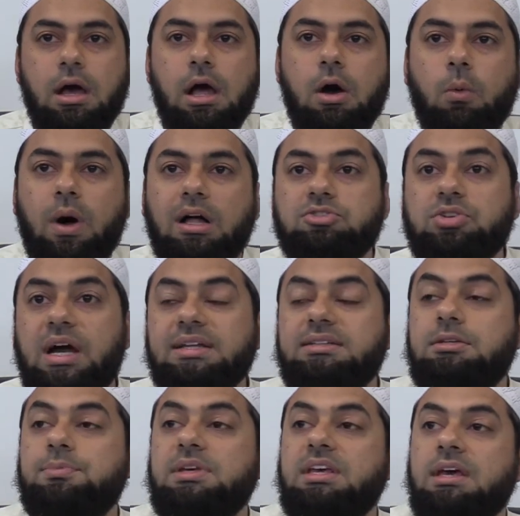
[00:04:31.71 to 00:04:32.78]
while trying to
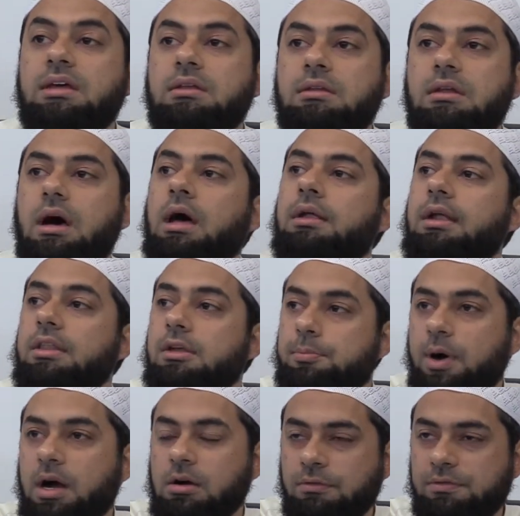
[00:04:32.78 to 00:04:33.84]
begin another
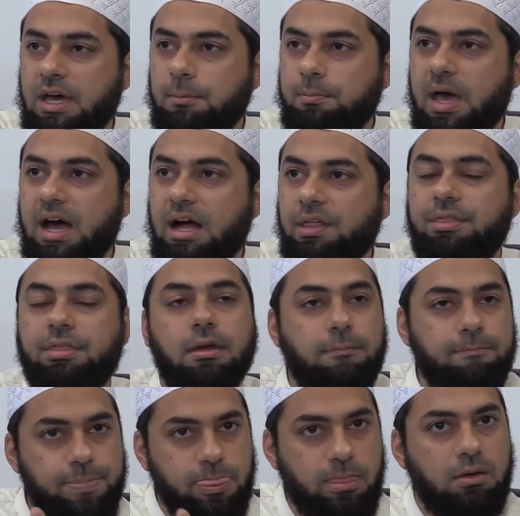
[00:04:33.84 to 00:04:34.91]
part of that path,
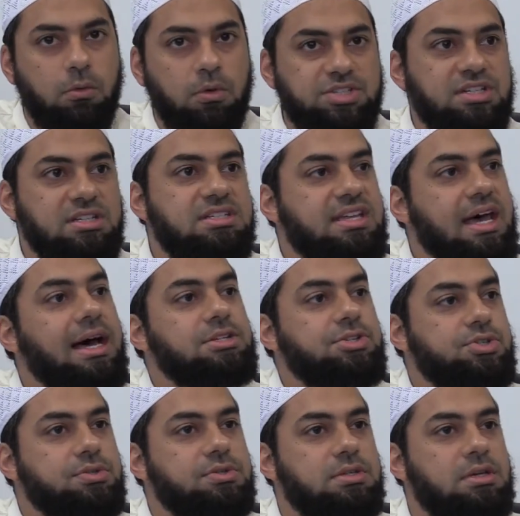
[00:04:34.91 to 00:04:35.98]
which is tahajjud.